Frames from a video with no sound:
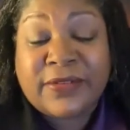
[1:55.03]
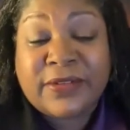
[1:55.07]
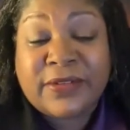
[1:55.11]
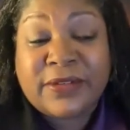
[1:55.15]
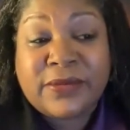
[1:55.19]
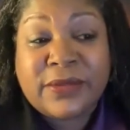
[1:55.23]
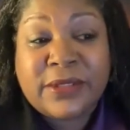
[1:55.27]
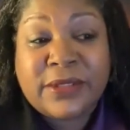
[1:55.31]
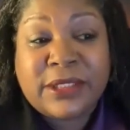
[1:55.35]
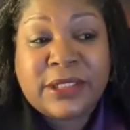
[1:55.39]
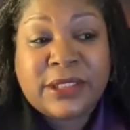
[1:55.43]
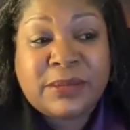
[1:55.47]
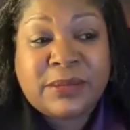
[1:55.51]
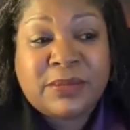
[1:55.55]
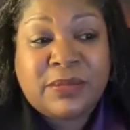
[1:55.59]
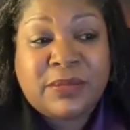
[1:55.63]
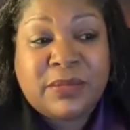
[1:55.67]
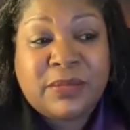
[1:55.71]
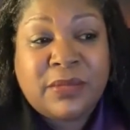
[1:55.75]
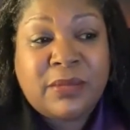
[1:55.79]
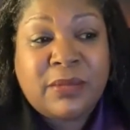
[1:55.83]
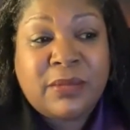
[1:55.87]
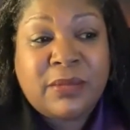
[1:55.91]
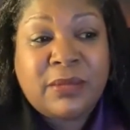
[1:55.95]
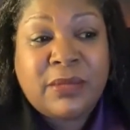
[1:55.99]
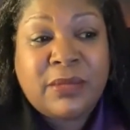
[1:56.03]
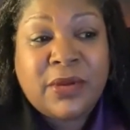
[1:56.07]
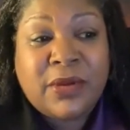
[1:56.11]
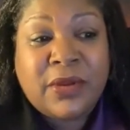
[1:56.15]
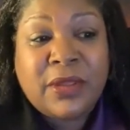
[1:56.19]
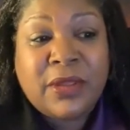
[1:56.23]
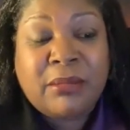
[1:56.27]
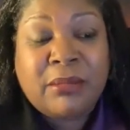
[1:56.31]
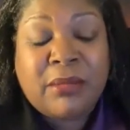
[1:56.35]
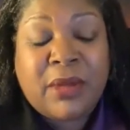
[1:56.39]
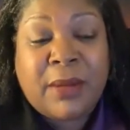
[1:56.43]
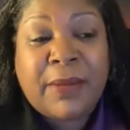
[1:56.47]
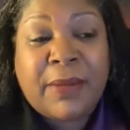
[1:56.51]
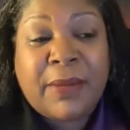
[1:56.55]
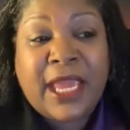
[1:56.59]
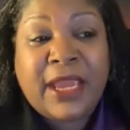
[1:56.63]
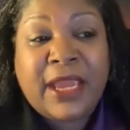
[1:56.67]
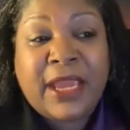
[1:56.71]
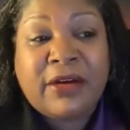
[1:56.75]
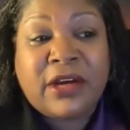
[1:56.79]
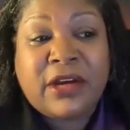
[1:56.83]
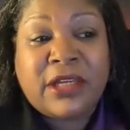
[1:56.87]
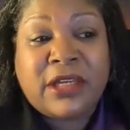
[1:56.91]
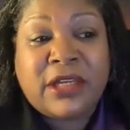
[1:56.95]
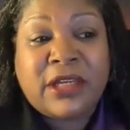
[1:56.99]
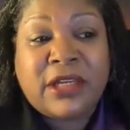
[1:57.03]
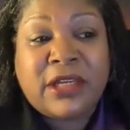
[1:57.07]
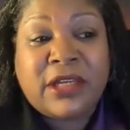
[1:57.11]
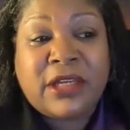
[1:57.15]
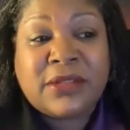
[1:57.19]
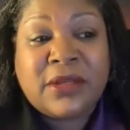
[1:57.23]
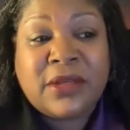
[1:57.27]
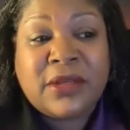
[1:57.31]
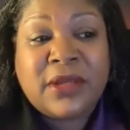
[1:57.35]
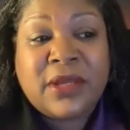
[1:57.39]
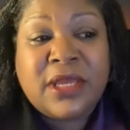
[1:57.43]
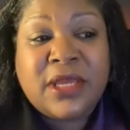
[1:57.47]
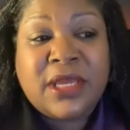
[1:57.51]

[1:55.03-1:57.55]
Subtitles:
It was my parents